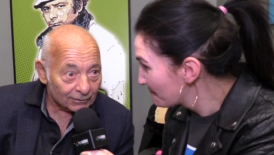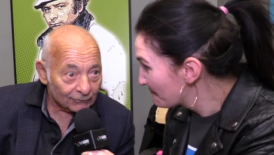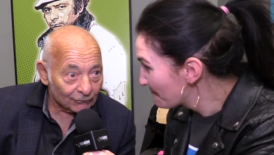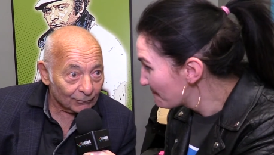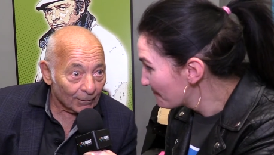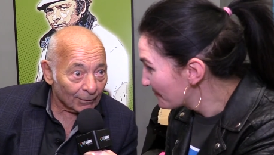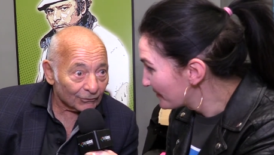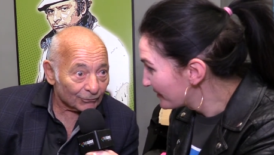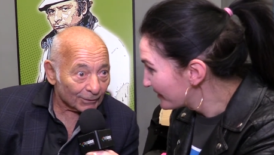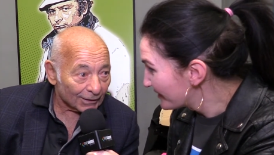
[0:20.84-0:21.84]
Speaker 1: It
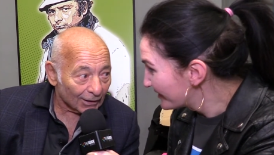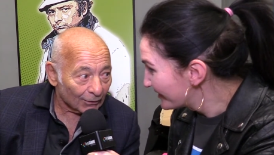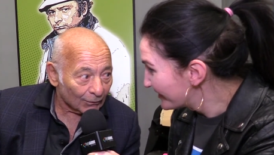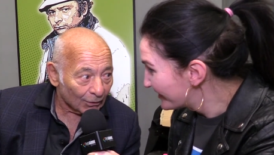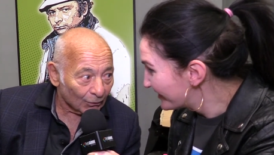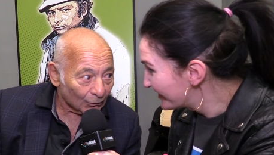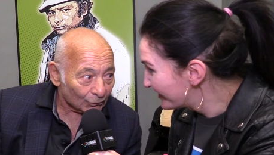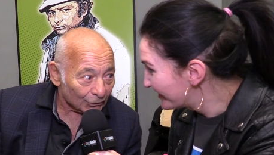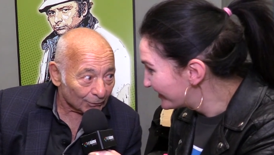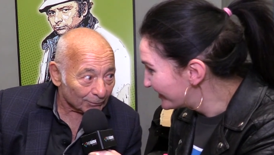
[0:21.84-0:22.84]
reminds me how old
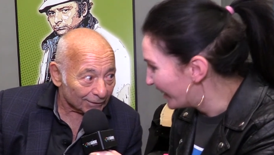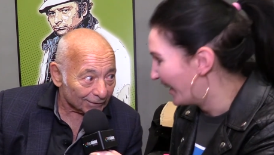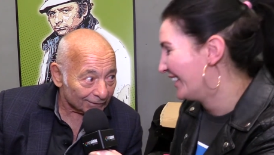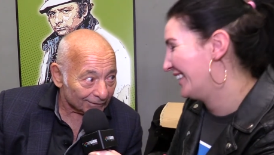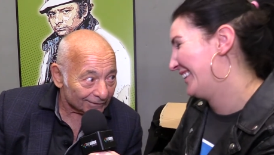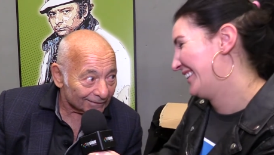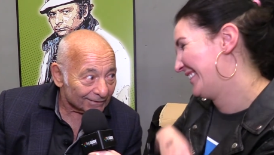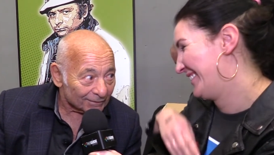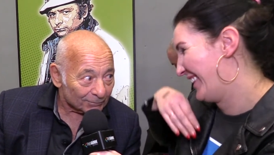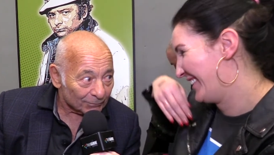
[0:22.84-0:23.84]
I'm getting,
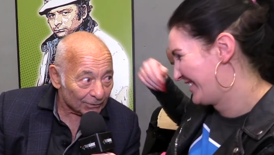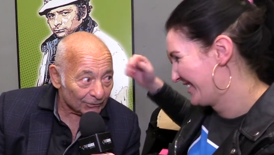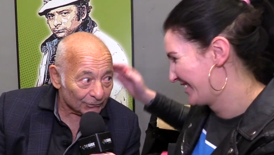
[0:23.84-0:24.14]
but